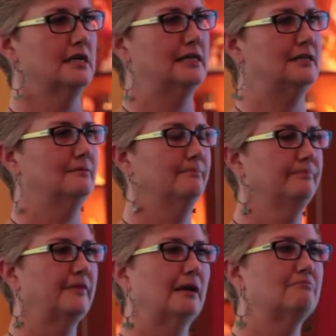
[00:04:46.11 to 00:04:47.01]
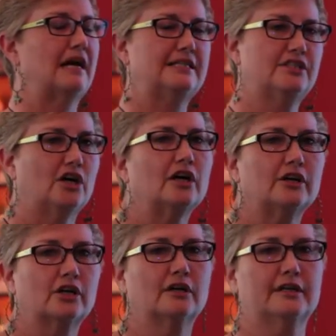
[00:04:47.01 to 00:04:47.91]
Um, my
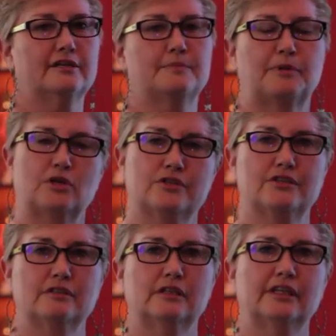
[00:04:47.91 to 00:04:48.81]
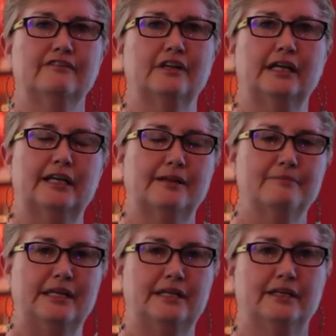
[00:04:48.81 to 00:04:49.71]
daughter is personally very
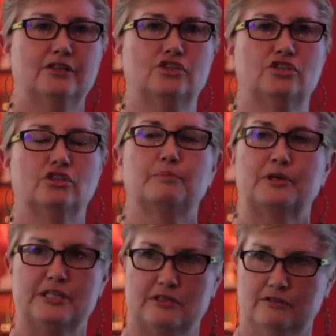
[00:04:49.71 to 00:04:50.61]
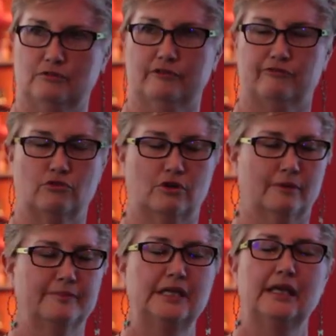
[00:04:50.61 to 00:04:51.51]
committed to prison
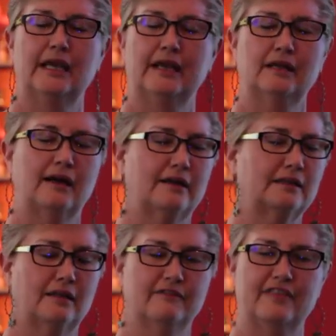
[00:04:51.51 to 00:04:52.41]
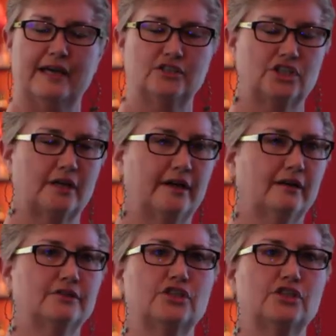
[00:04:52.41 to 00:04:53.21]
reform, and God love that child.